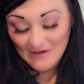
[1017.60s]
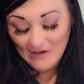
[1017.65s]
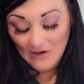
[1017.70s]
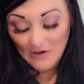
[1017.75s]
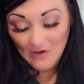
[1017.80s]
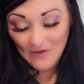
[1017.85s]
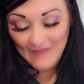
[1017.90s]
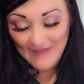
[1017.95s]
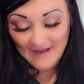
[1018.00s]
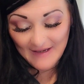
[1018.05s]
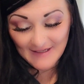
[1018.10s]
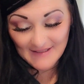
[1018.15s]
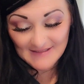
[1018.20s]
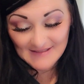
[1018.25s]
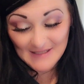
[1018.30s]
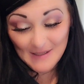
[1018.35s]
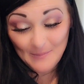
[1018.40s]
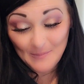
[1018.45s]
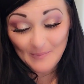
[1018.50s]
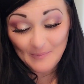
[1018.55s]
Oh, that is
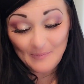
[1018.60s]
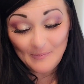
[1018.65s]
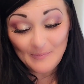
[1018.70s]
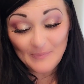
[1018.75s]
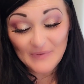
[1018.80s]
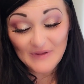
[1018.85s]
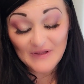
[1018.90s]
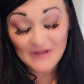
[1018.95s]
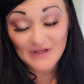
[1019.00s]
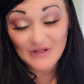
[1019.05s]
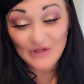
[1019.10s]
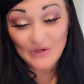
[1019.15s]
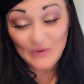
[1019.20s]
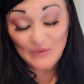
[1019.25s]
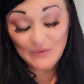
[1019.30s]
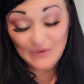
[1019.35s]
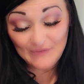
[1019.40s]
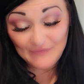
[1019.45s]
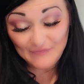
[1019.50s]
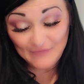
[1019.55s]

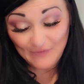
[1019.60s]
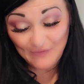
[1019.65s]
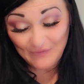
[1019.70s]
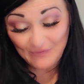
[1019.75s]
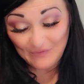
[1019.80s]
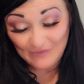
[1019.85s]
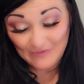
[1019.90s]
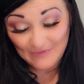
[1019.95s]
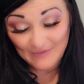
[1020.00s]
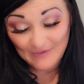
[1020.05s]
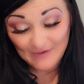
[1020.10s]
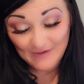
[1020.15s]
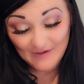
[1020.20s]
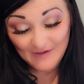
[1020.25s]
beautiful.